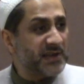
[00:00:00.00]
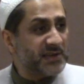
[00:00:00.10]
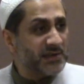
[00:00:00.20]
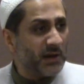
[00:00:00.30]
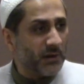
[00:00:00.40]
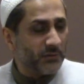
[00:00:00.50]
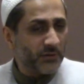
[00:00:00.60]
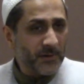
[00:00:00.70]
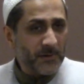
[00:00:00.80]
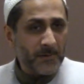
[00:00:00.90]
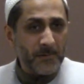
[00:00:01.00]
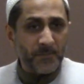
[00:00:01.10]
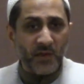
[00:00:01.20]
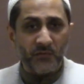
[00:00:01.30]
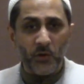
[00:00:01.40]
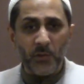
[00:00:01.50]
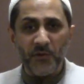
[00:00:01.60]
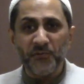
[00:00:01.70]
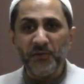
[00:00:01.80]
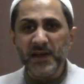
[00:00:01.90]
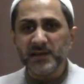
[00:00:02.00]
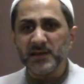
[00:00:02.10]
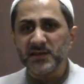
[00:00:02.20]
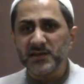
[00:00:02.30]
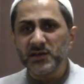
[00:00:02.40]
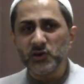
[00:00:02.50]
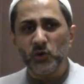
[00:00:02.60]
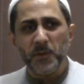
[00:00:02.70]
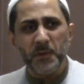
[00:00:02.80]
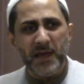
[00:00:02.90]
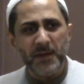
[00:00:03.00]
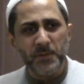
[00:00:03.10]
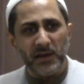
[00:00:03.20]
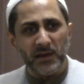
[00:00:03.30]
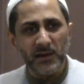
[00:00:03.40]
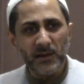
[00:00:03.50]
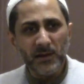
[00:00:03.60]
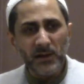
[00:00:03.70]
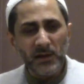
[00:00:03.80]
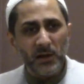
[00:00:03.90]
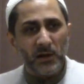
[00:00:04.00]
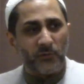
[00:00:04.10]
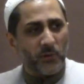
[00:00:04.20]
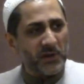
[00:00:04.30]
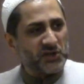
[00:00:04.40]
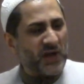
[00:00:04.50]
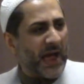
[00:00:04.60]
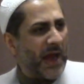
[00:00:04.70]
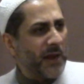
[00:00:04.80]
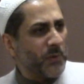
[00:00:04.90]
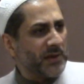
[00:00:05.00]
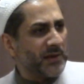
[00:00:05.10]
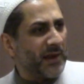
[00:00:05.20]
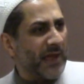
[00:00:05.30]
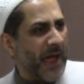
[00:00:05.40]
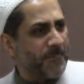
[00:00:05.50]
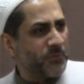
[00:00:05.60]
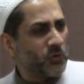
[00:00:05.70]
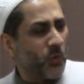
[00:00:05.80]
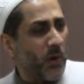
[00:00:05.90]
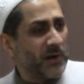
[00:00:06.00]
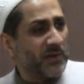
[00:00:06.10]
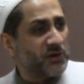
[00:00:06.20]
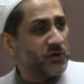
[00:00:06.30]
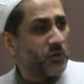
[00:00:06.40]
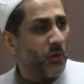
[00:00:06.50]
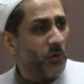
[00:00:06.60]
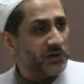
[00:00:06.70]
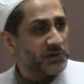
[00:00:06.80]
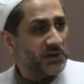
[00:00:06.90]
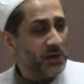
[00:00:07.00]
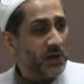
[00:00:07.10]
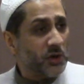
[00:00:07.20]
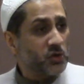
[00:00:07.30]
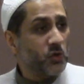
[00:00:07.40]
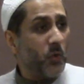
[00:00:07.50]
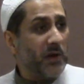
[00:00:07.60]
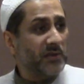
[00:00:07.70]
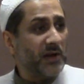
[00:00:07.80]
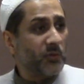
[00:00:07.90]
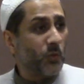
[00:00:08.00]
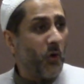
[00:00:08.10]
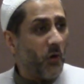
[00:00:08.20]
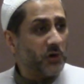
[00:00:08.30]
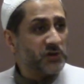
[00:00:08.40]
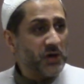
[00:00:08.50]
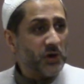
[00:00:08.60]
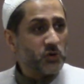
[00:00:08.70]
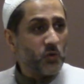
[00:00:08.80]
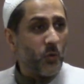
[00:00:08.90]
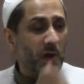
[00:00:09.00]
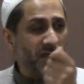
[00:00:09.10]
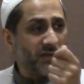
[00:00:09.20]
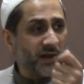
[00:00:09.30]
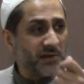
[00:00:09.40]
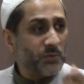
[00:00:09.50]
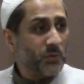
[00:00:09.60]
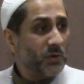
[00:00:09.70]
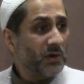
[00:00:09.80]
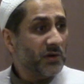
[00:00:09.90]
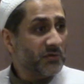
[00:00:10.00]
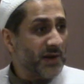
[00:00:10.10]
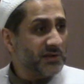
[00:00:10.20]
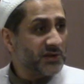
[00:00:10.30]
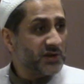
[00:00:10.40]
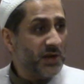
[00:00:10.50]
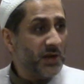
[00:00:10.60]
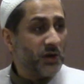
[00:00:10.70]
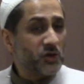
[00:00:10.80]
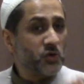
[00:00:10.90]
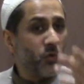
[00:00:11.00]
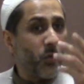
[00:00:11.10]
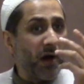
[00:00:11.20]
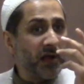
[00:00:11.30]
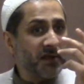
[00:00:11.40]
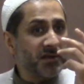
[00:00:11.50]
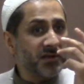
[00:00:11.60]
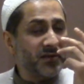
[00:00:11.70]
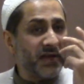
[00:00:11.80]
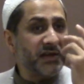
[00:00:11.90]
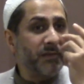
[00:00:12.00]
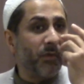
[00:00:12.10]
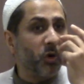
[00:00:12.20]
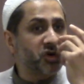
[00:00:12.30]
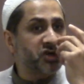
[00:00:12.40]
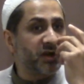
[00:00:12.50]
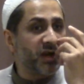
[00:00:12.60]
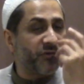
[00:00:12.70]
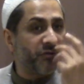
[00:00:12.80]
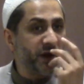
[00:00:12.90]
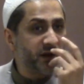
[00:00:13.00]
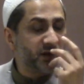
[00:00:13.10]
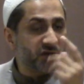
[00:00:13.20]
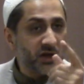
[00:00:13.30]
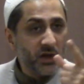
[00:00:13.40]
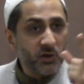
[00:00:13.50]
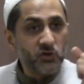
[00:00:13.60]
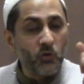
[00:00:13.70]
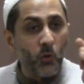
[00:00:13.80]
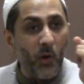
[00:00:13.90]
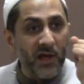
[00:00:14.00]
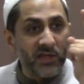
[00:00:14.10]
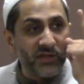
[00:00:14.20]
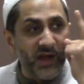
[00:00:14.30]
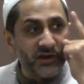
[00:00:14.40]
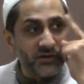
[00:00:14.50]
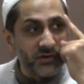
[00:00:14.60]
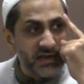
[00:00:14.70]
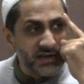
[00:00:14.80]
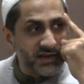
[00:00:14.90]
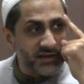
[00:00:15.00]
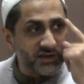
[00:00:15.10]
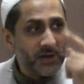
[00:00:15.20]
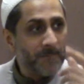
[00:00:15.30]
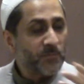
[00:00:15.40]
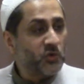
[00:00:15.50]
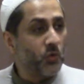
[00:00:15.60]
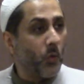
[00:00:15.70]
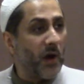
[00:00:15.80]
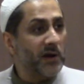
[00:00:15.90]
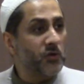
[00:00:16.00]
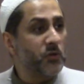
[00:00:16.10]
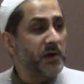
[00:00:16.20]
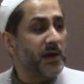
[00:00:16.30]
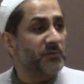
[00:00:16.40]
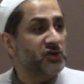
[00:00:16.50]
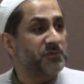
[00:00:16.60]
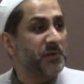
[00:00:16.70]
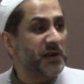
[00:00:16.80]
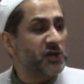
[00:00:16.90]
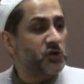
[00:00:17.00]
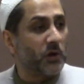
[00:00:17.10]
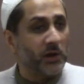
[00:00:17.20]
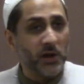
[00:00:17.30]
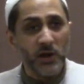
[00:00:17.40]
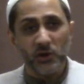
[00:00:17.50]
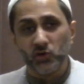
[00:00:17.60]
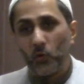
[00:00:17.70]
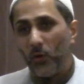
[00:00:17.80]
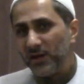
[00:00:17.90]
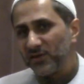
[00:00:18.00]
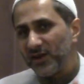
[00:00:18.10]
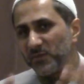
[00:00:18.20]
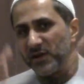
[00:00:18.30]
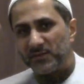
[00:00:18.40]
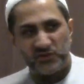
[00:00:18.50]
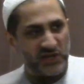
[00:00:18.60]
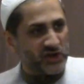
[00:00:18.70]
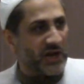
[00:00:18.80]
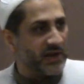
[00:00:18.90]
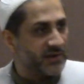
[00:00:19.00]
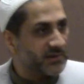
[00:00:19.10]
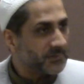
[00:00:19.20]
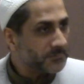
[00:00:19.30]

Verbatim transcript: itself, from a fetus into a baby, from a child within a lap to one that crawls, to one that walks, to one that runs, to one that emotionally feels, to one that reasons, to one who becomes spiritual, to one that becomes angelic.